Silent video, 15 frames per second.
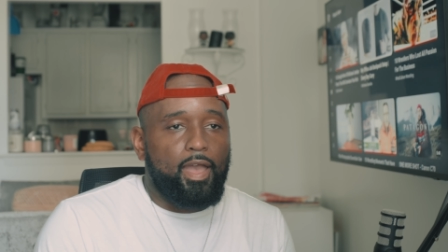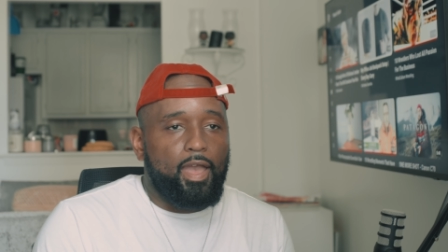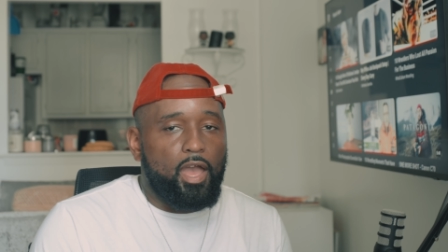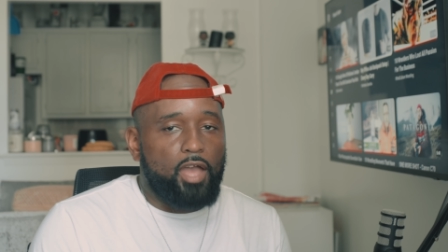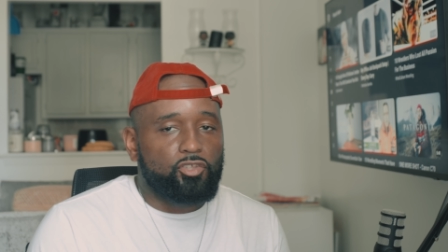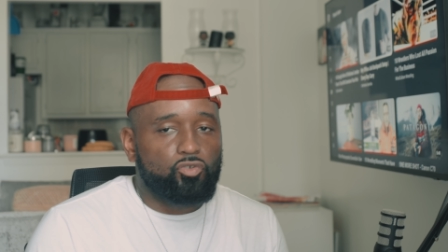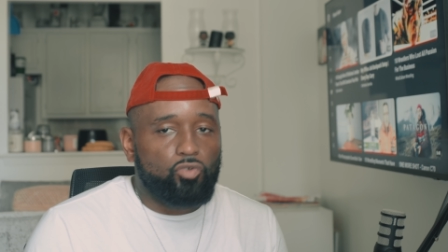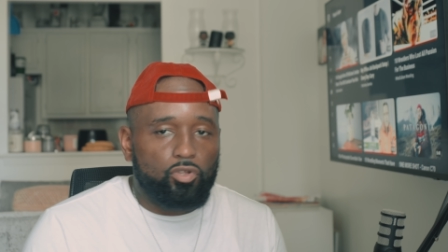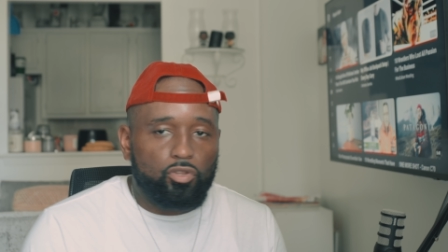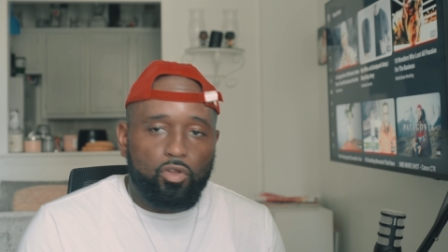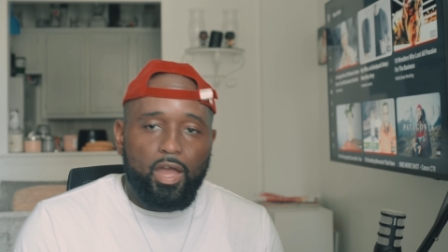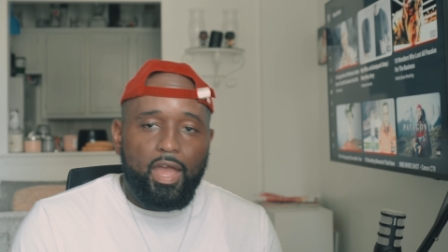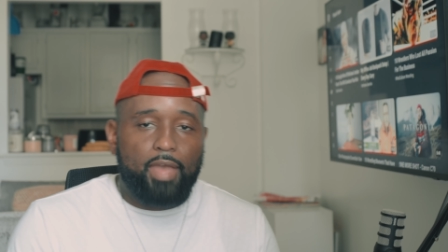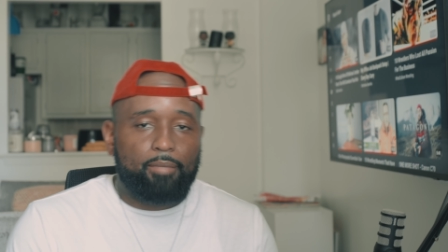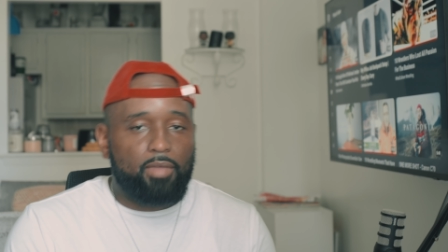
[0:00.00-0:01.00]
As you all know,
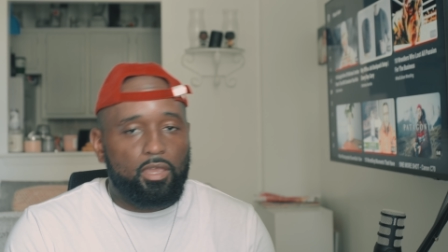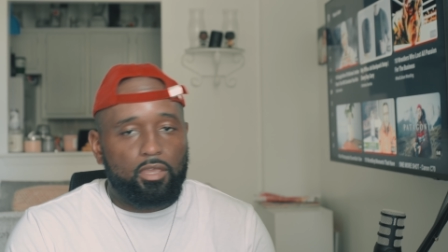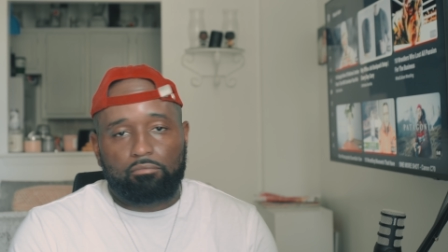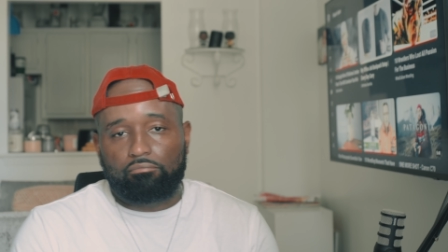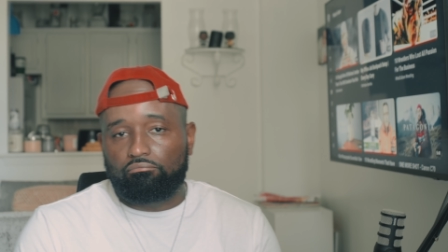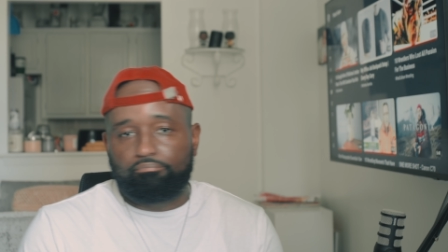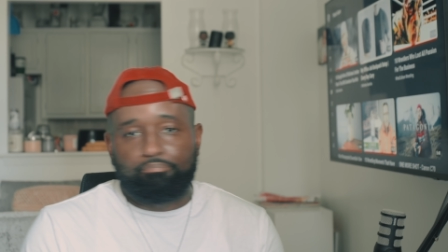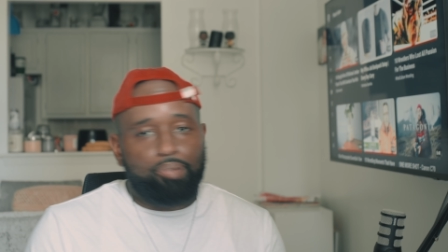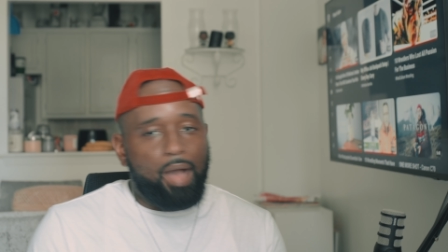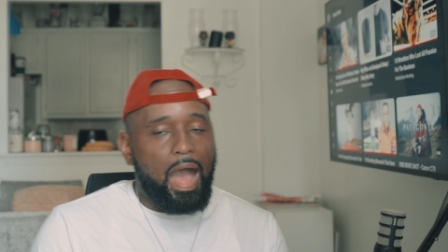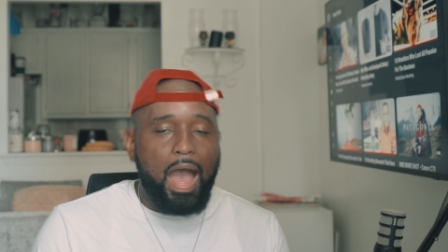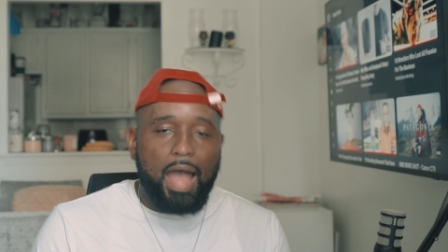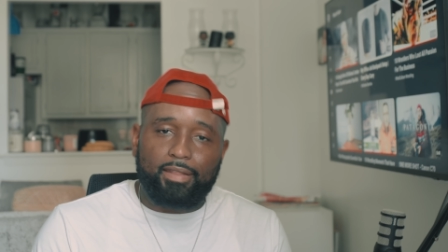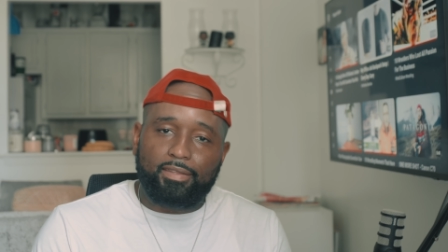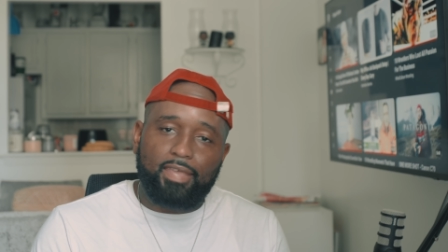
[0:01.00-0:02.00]
I am a
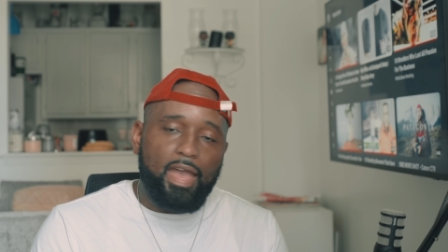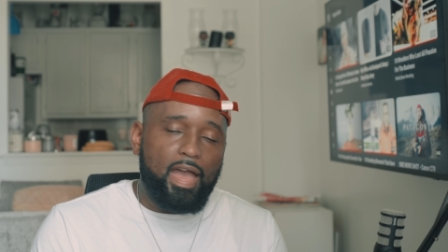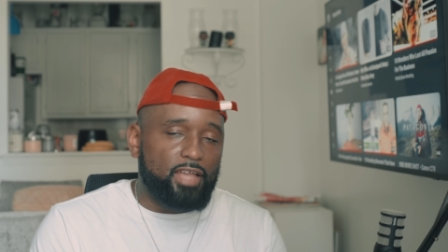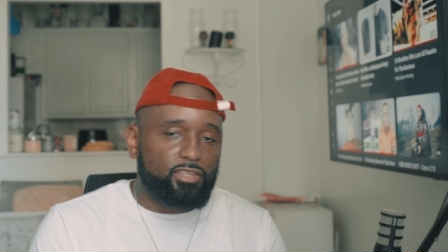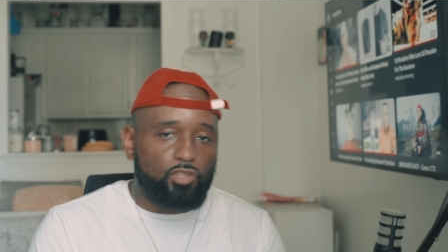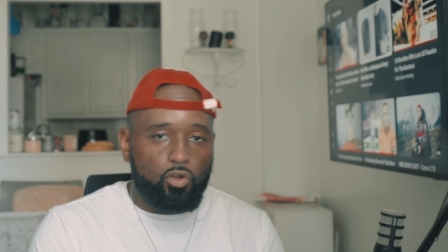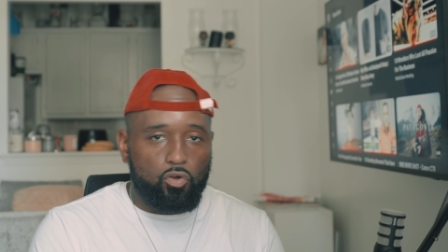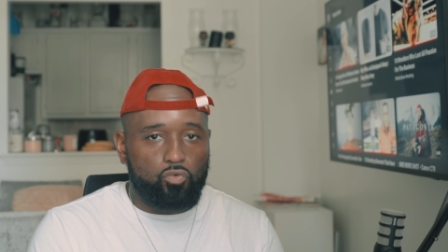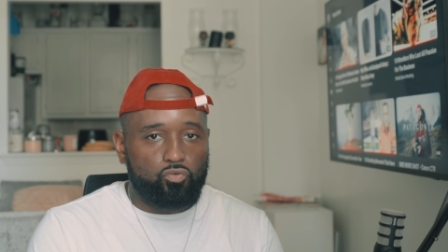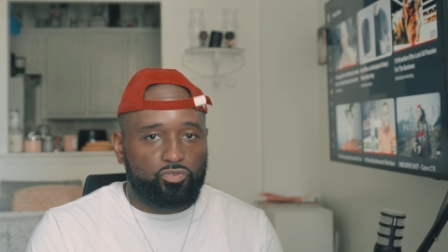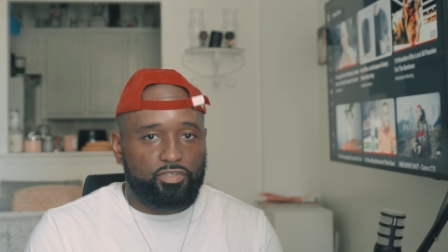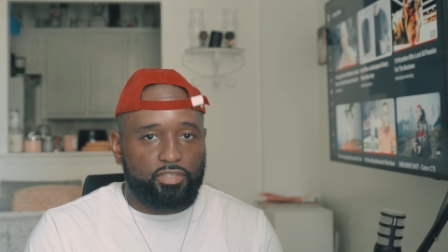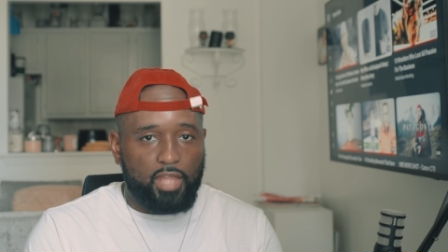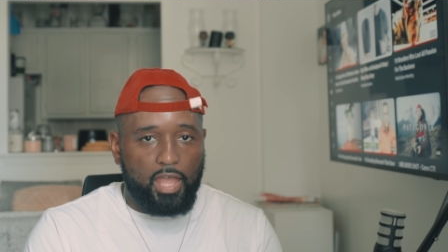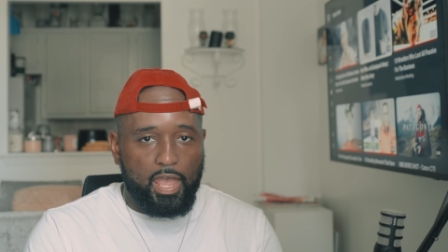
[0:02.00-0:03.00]
podcast
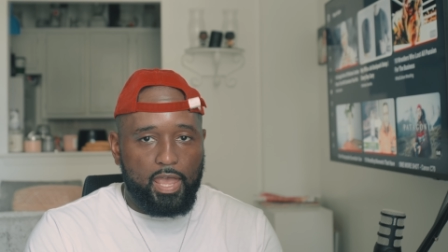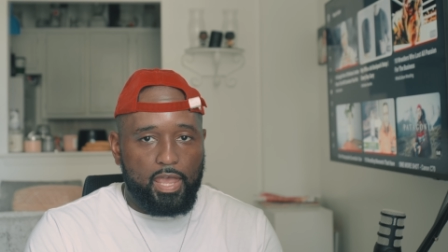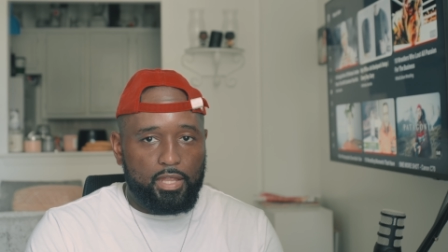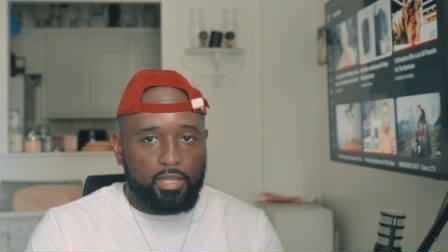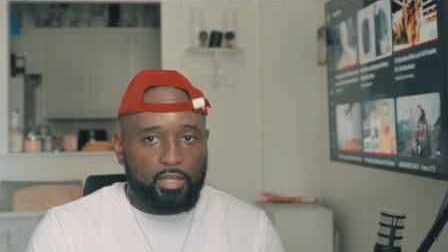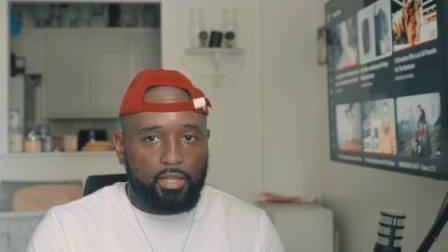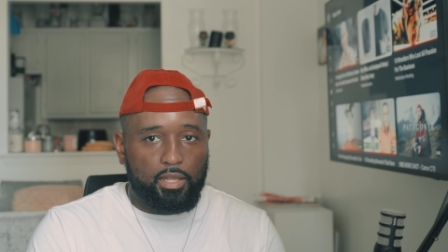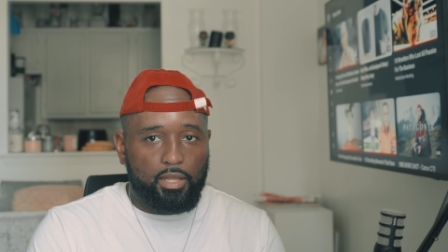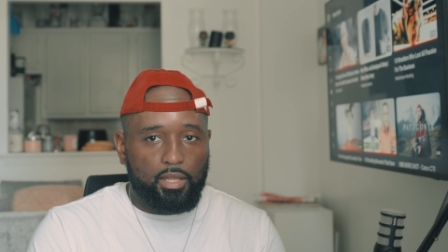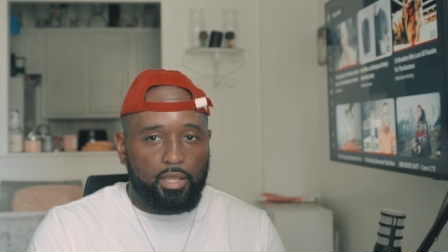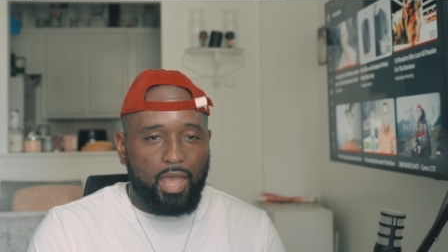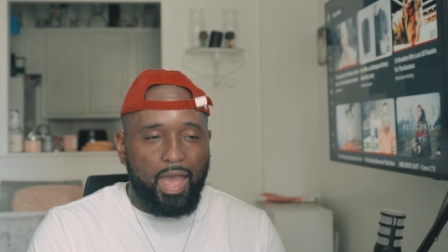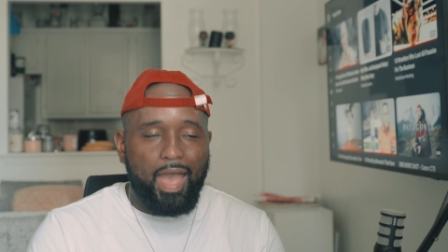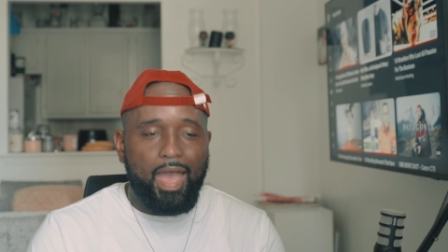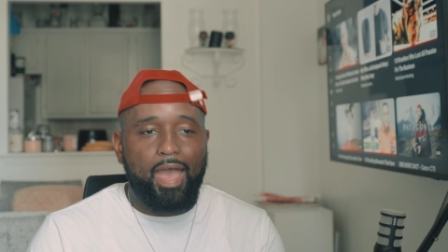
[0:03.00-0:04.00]
host, and
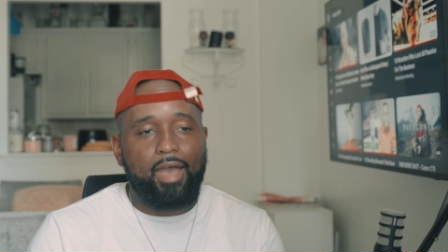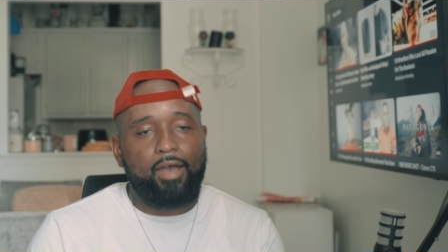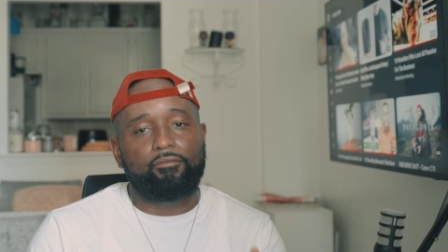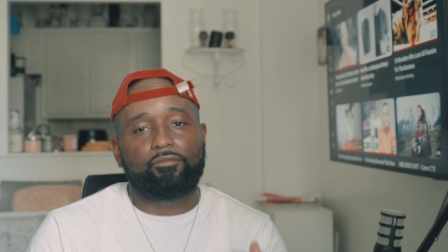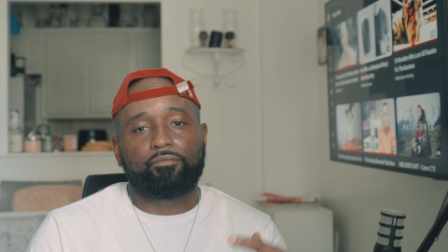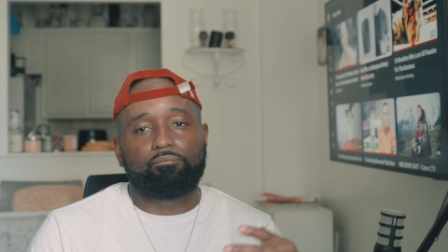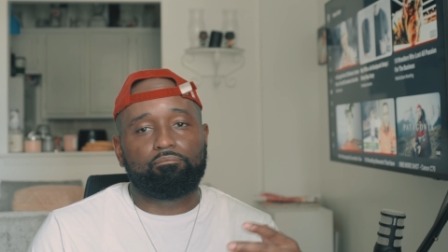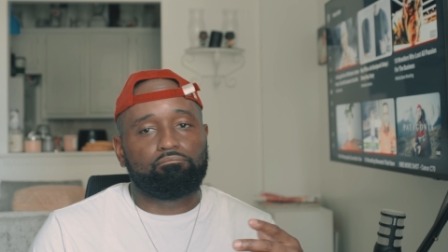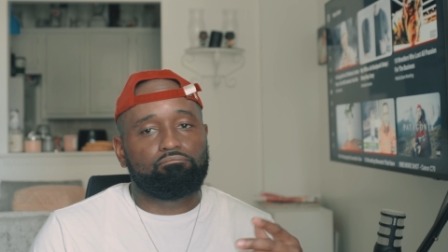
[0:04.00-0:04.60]
I have